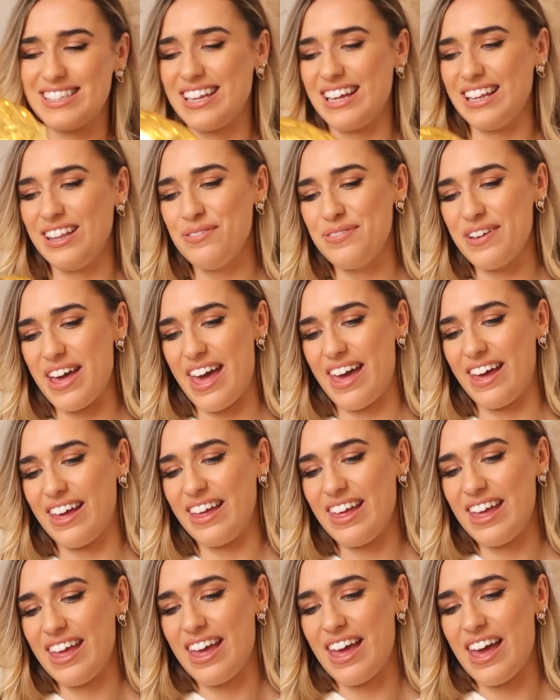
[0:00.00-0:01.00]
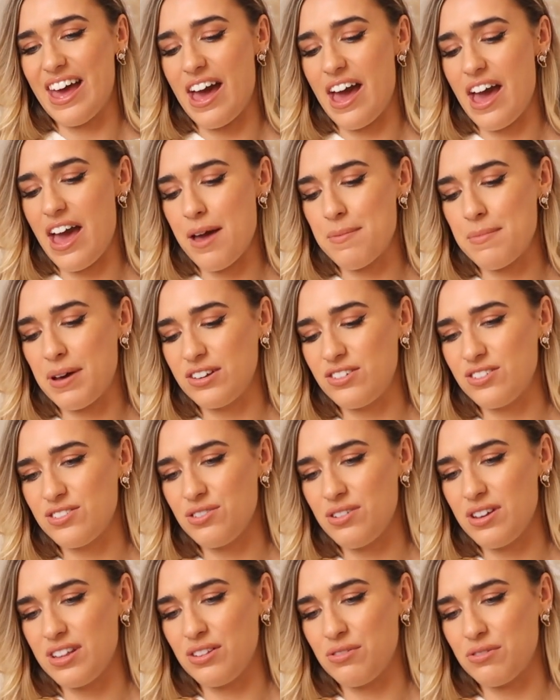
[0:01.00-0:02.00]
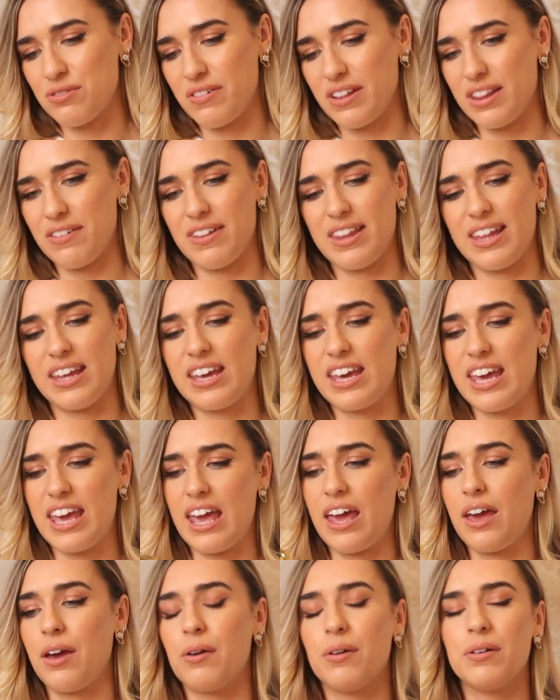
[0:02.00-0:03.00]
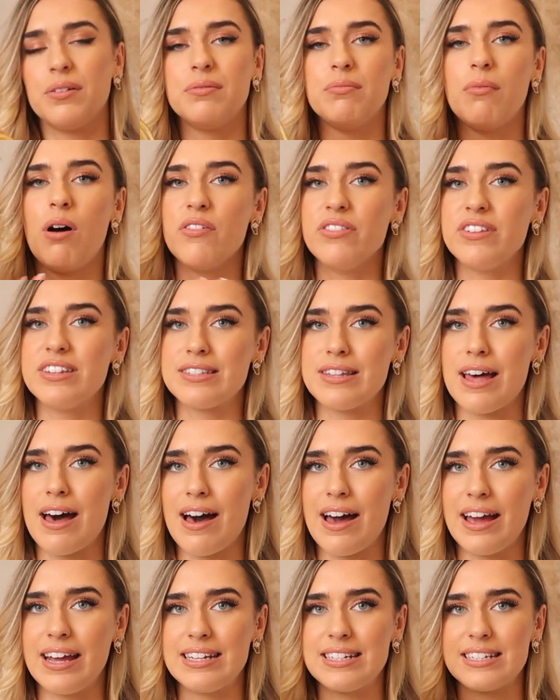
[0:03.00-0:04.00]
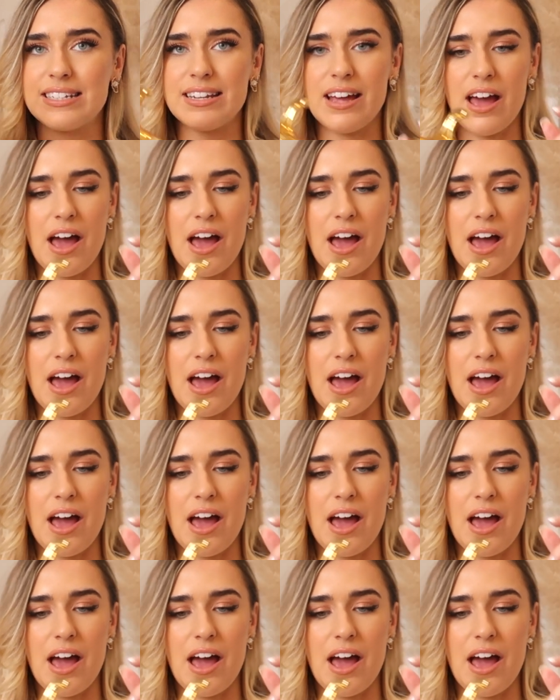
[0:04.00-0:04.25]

I love it. Um, I just thought it looked really, really cute on the side.